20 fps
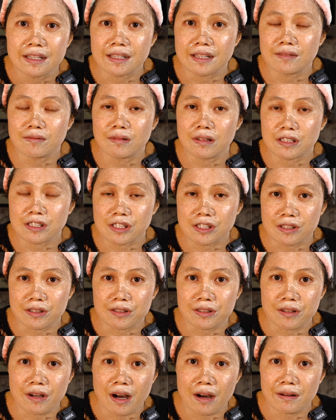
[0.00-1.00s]
Then we'll show
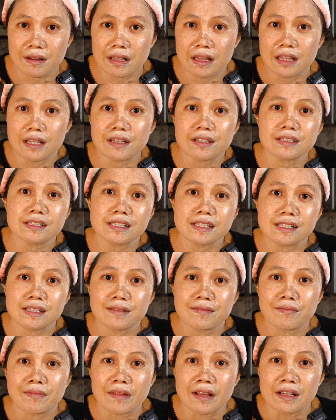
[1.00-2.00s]
you how it looks.
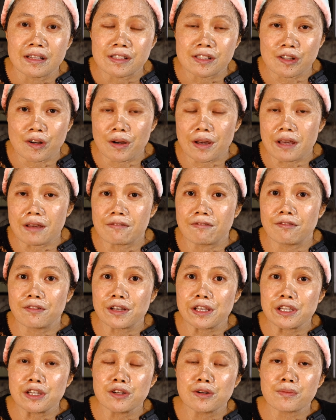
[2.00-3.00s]
So
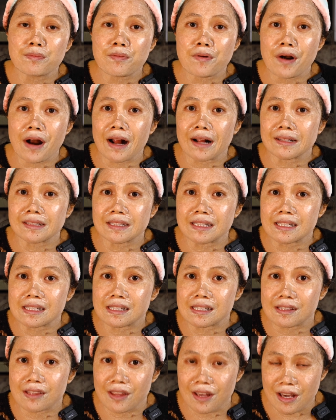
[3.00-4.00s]
if you
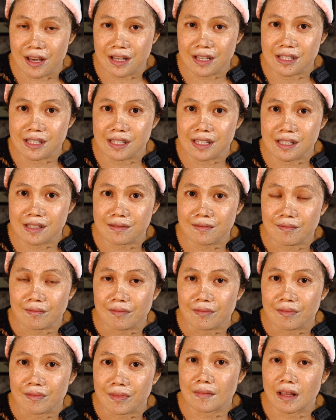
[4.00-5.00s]
practice this
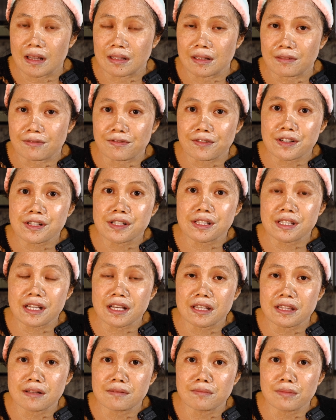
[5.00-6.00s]
the first
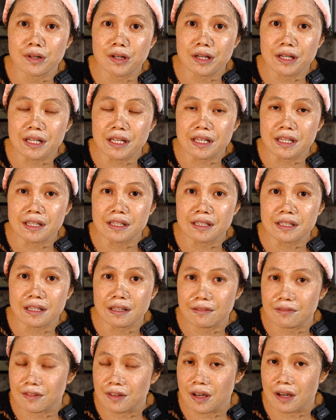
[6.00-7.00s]
thing in the morning,
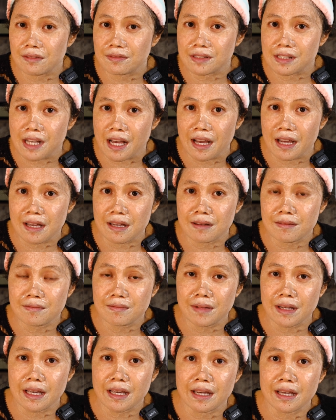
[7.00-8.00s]
if you have
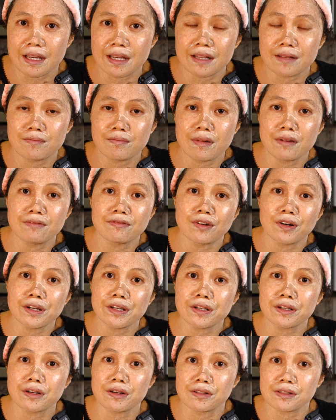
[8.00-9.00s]
time, and before
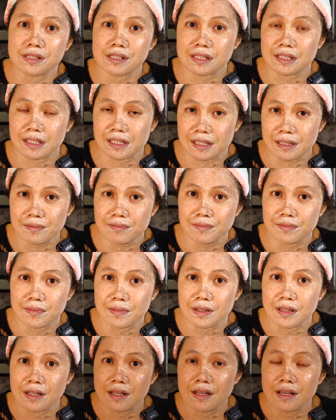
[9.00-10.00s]
you go sleep,
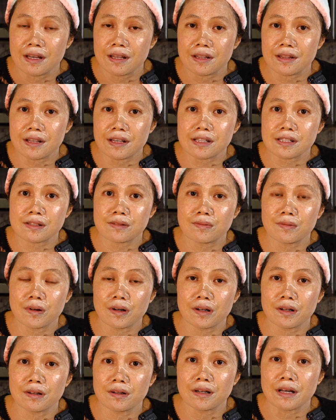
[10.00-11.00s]
this
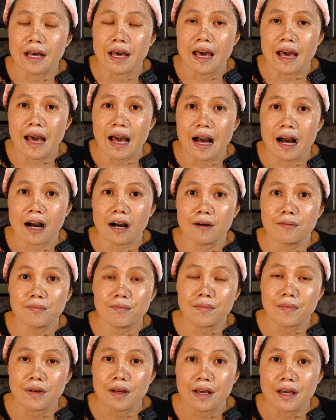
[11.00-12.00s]
will
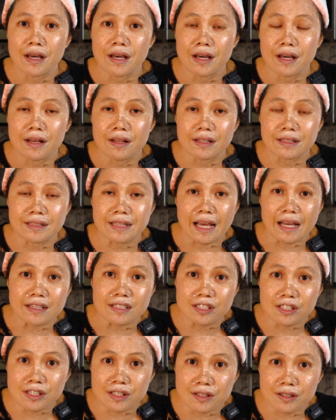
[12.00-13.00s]
help the
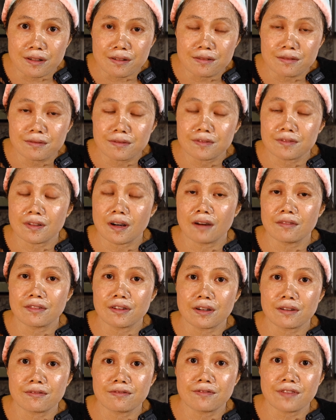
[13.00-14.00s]
texture of
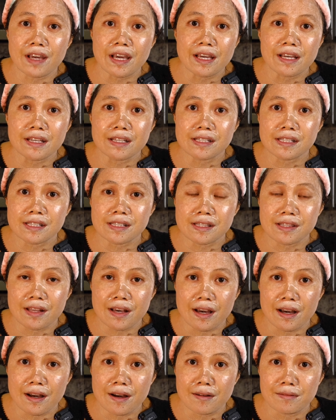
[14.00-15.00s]
your face,
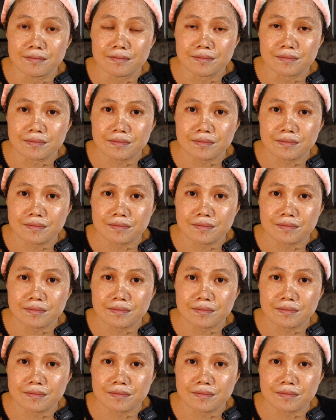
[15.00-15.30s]
the